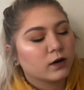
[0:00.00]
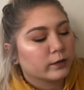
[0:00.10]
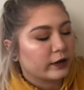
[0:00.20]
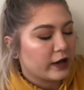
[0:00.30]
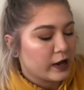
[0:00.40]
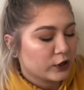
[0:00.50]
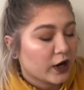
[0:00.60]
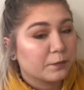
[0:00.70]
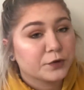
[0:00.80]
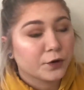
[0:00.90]
Oh my gosh,
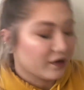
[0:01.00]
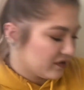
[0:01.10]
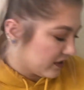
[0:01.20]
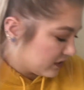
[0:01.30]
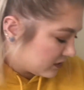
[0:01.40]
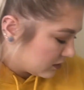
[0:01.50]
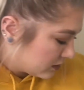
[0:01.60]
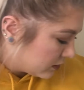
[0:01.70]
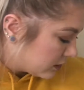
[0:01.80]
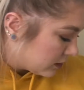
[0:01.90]
I'm so excited.
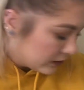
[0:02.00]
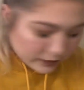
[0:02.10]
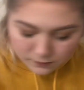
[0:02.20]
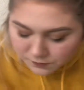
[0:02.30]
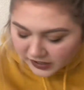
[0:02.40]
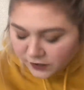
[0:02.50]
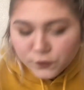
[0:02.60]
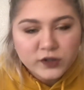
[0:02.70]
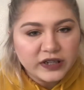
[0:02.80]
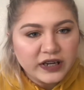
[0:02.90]
And if
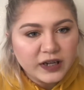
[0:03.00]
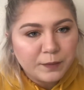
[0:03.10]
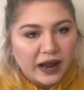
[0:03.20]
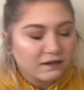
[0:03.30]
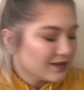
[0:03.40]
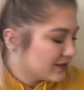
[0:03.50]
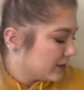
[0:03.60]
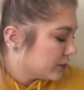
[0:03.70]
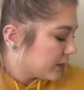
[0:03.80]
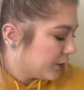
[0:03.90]
you see any palettes in
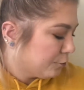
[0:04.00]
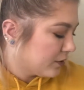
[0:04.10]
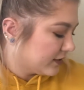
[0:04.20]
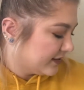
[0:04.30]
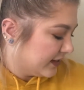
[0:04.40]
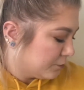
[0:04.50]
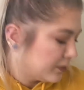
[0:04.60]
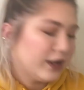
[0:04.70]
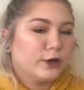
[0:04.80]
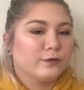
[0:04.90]
here that you want to see
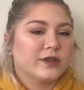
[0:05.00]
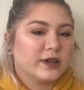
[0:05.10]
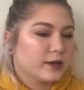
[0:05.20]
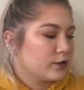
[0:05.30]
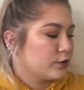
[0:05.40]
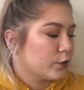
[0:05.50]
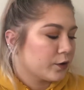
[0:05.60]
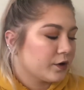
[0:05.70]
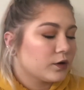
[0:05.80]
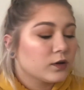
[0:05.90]
me use in a
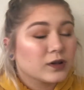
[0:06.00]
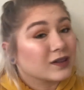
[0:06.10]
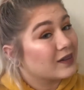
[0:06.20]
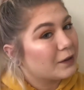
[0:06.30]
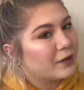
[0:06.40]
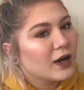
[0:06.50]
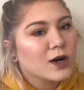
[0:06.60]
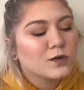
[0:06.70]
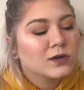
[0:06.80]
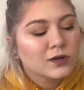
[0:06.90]
tutorial, let me
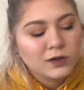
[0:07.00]
know.